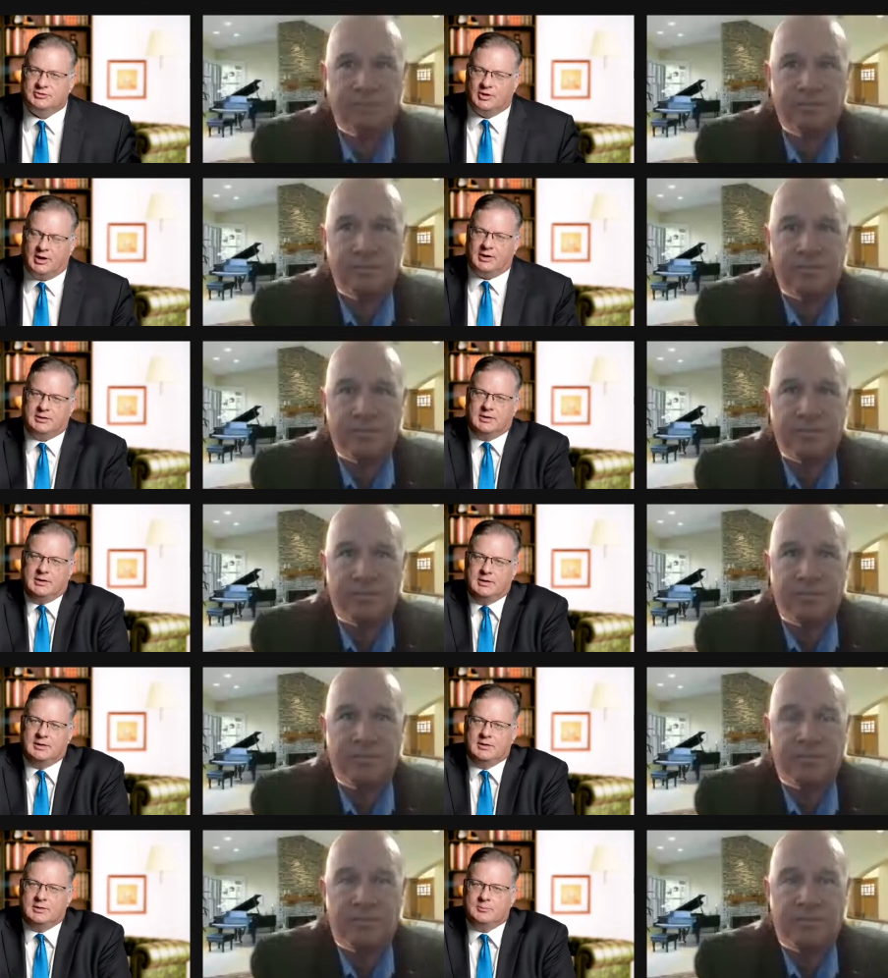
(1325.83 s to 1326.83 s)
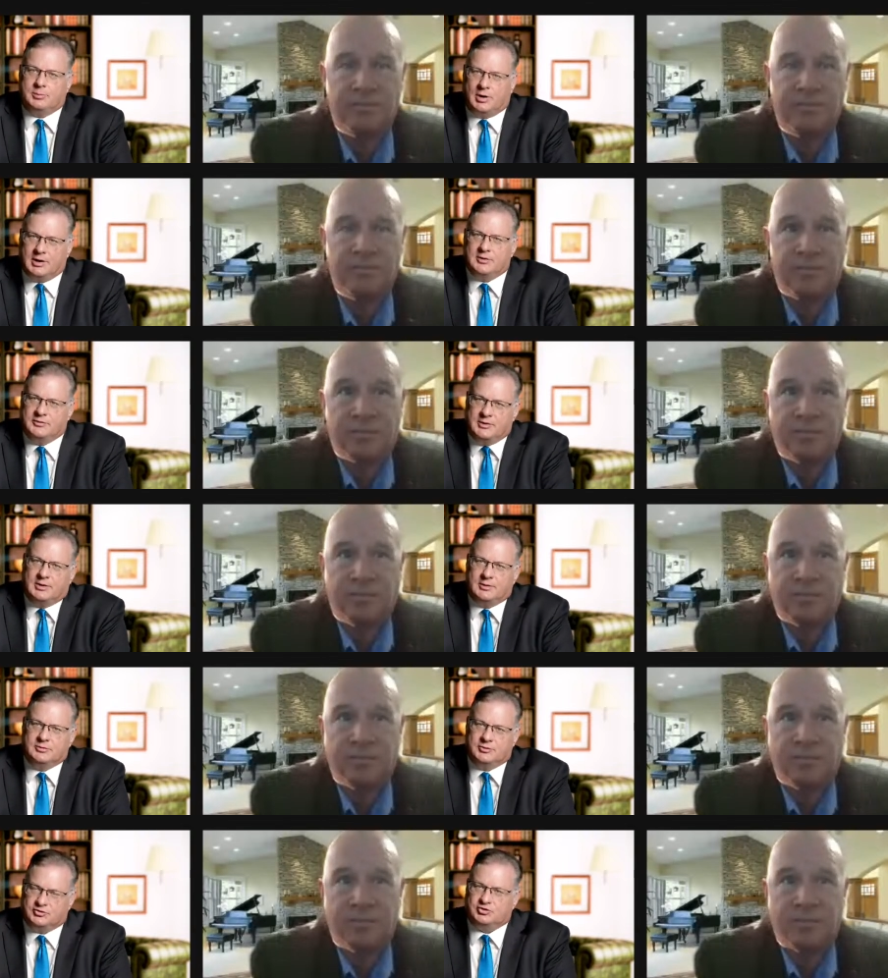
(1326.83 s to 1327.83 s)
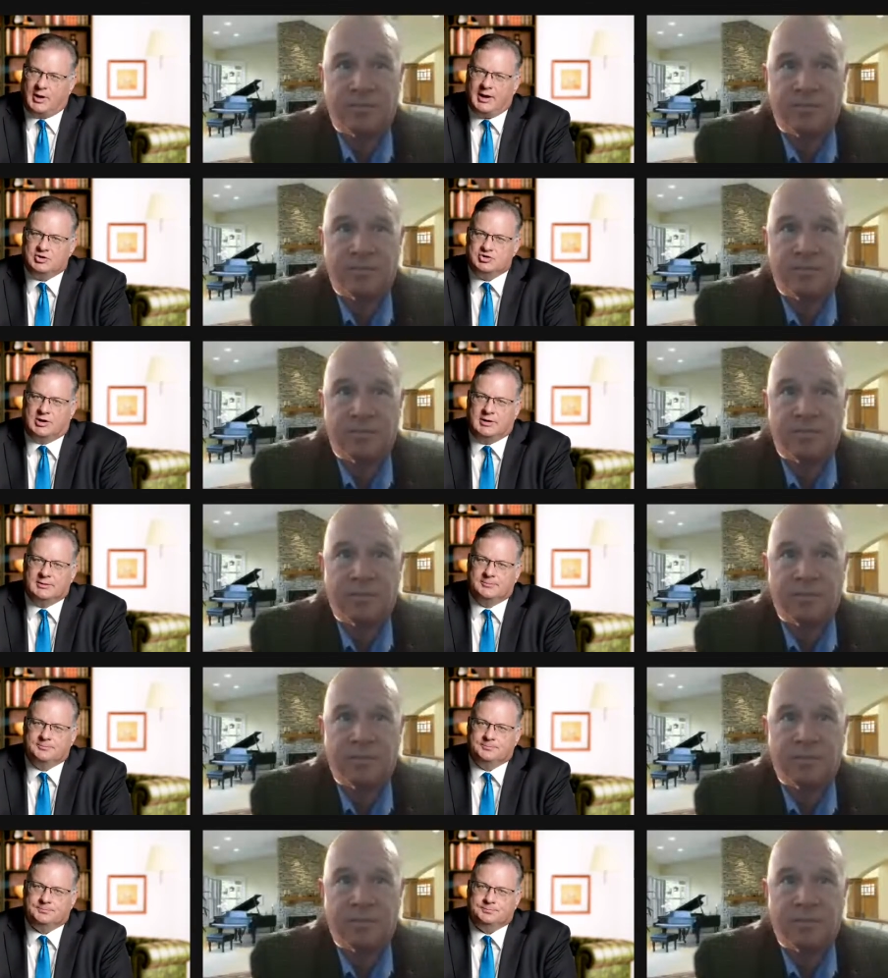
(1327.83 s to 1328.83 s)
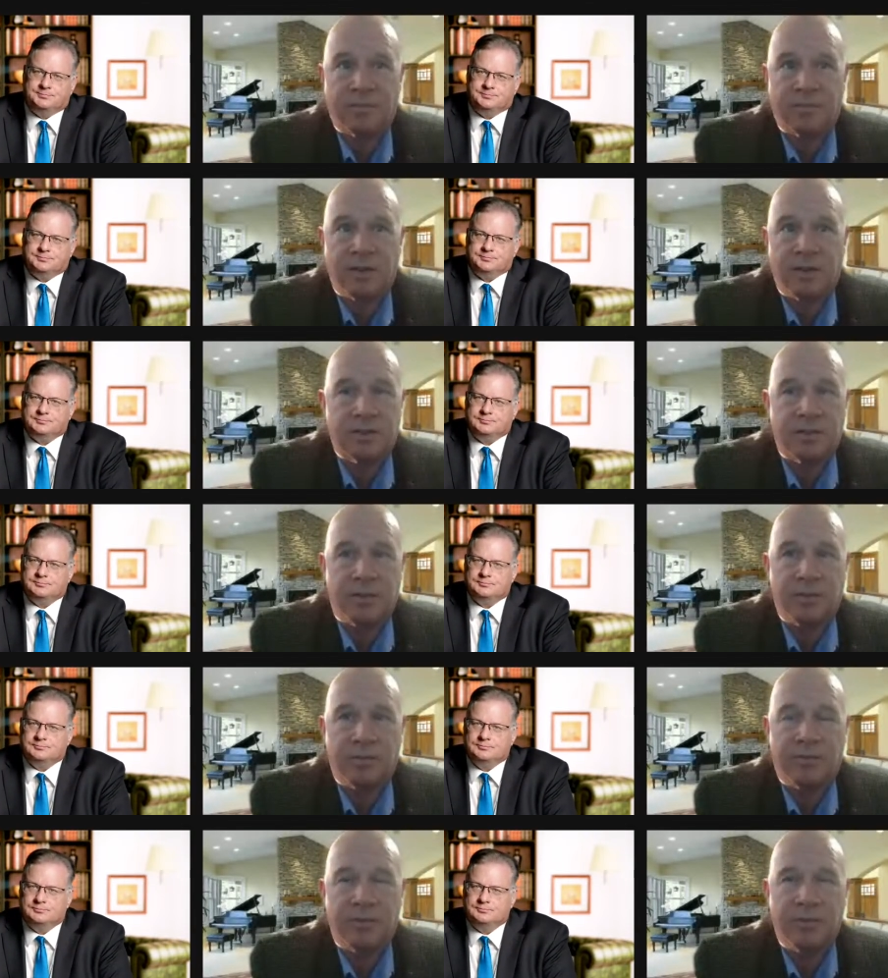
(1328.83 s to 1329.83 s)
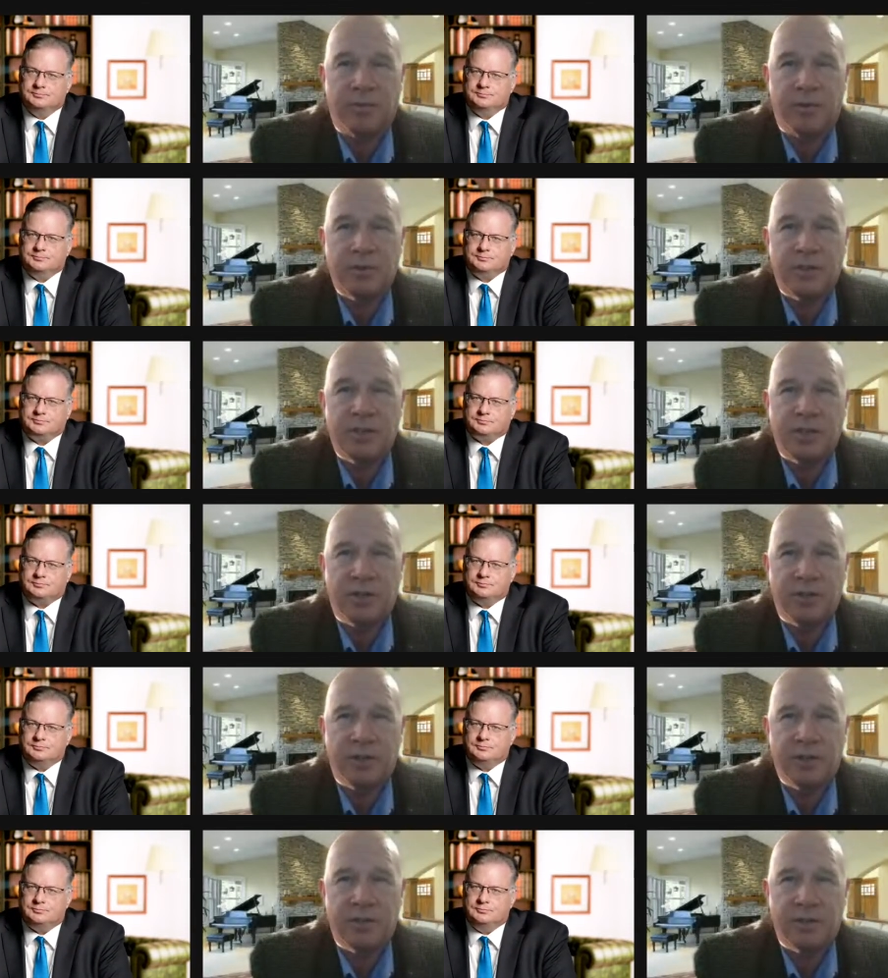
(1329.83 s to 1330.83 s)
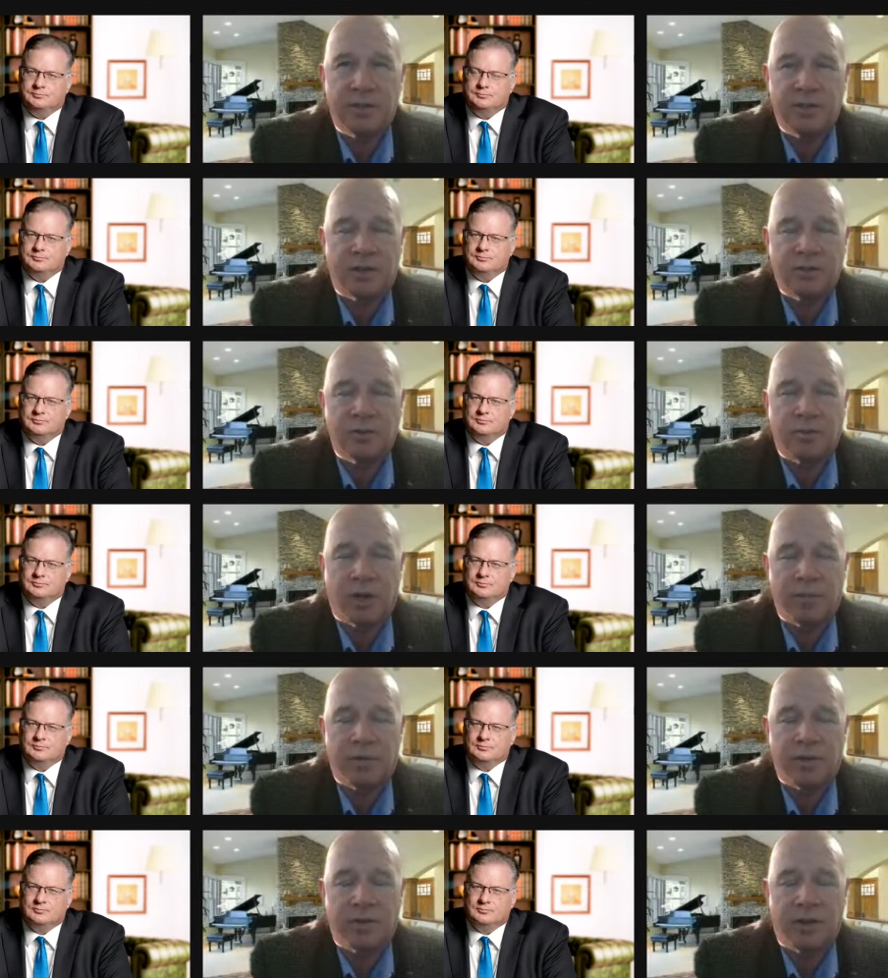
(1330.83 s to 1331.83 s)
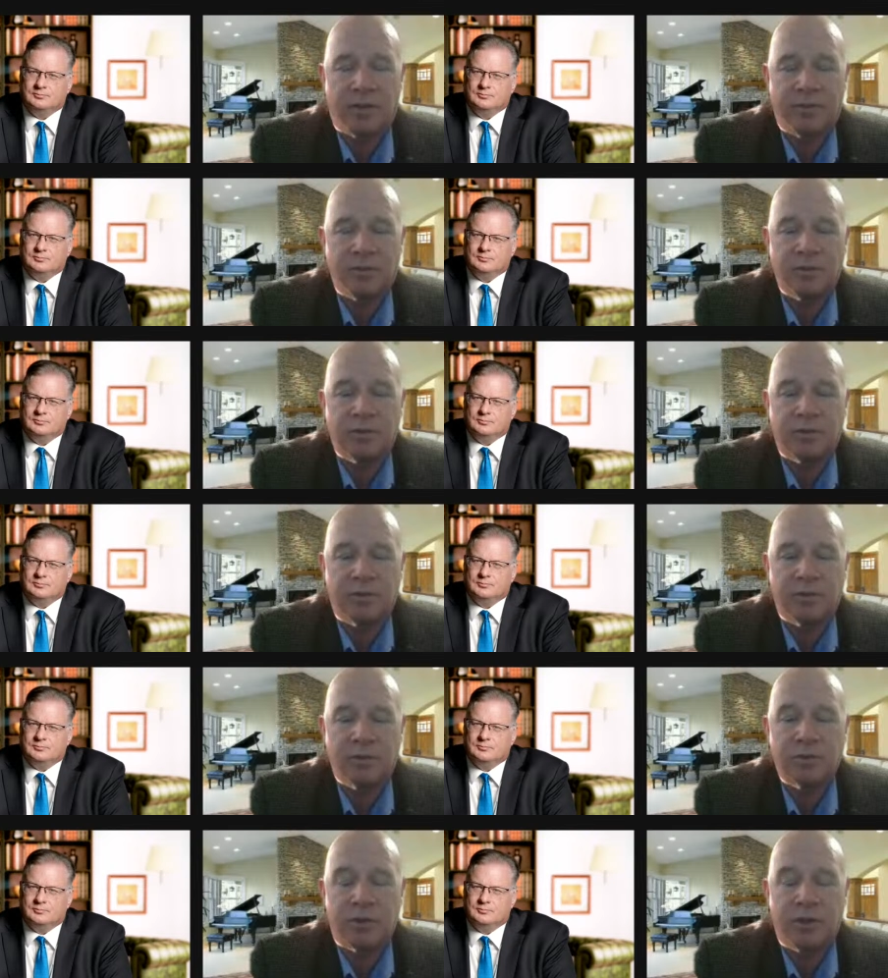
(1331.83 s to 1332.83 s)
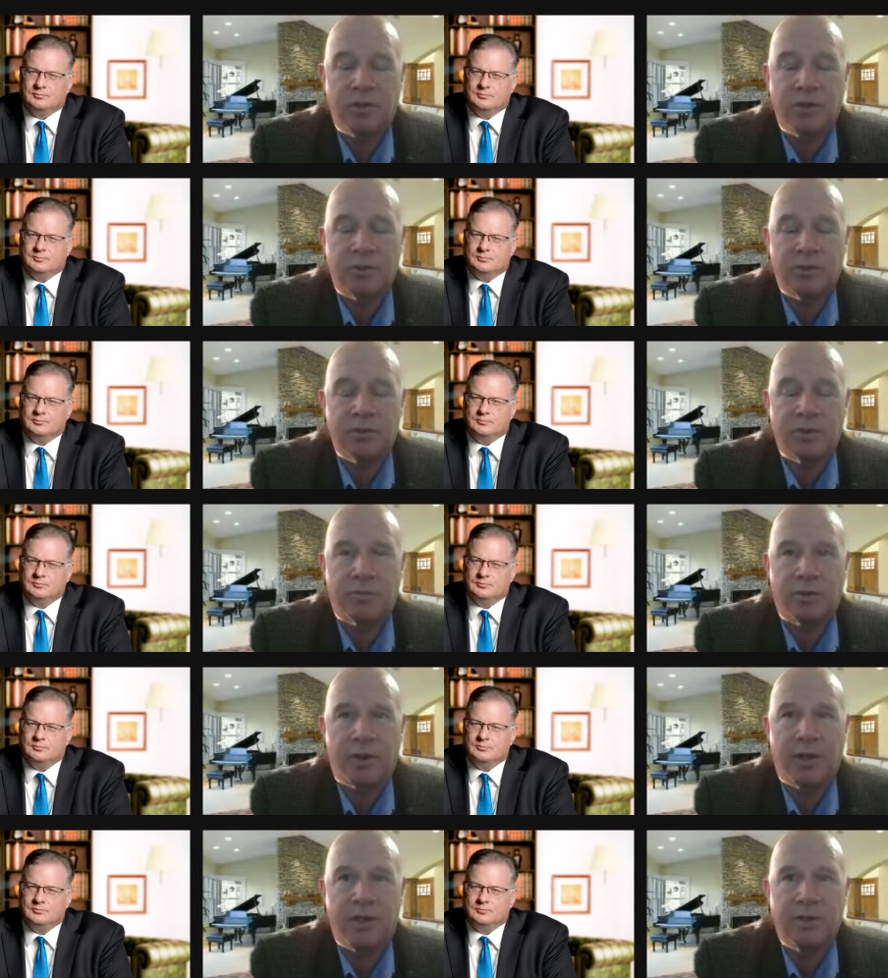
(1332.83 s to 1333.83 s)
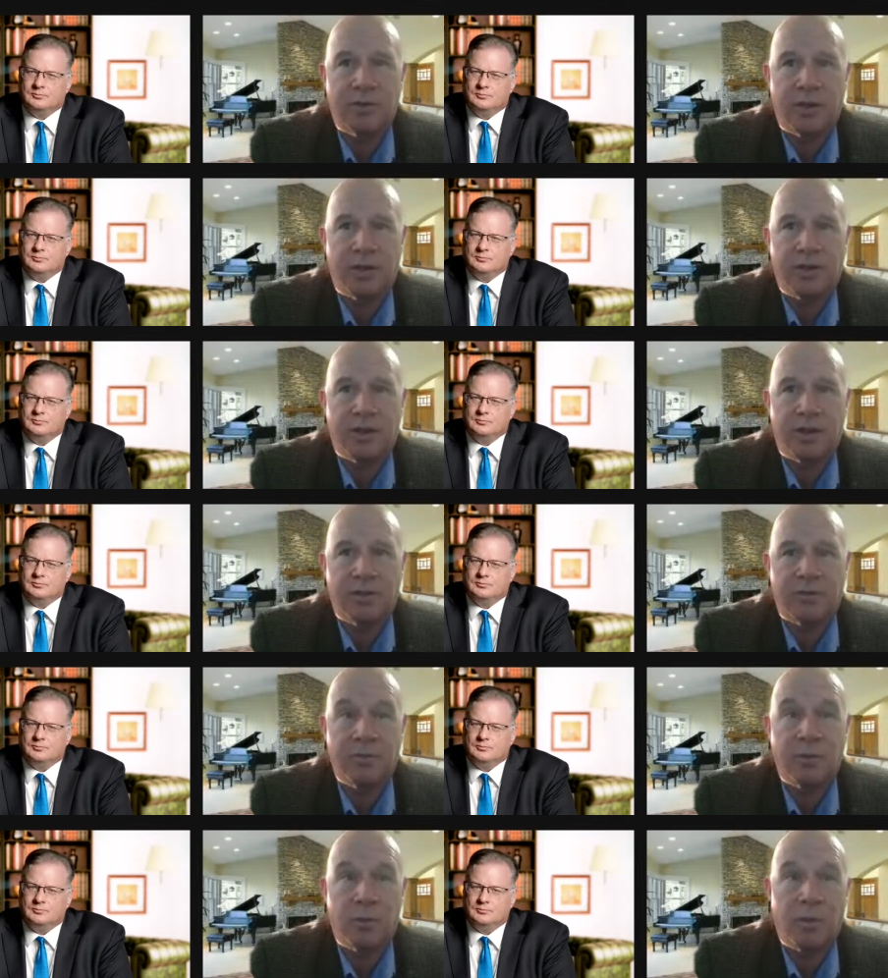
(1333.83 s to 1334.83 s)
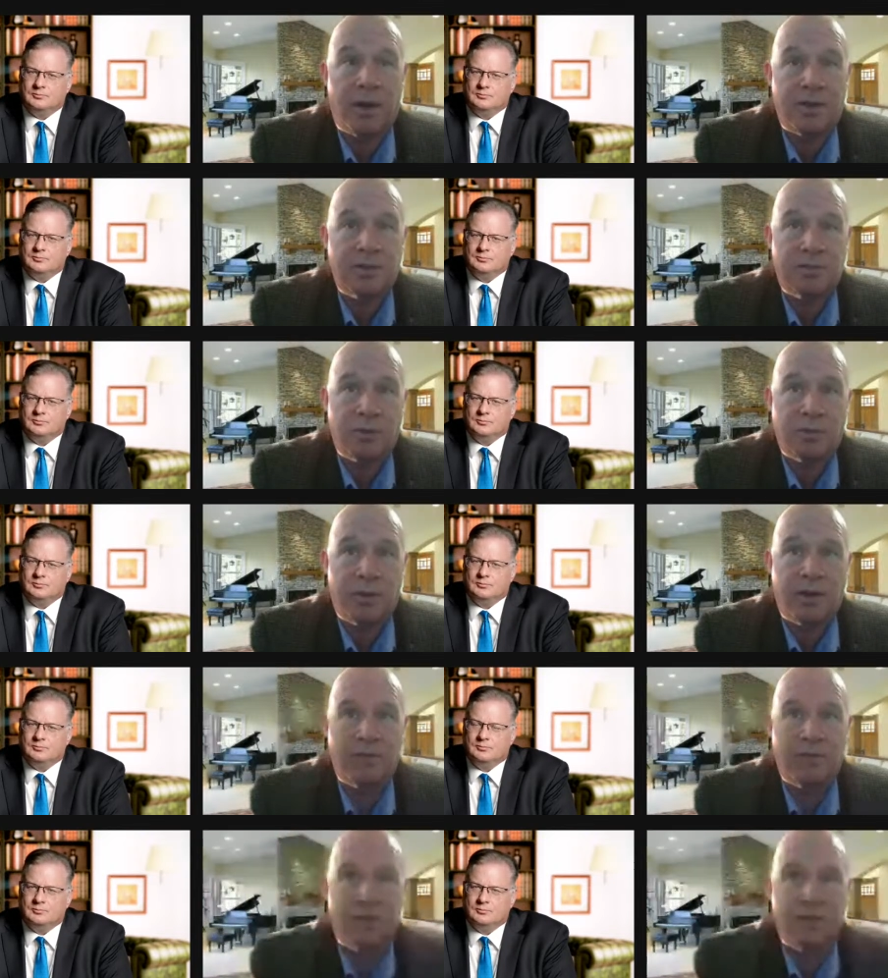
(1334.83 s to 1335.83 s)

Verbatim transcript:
Speaker 1: not part of their their strategy yes i mean from reverse
Speaker 2: engineering to intellectual property theft those are those are huge so the brain drain from the west where we have the, the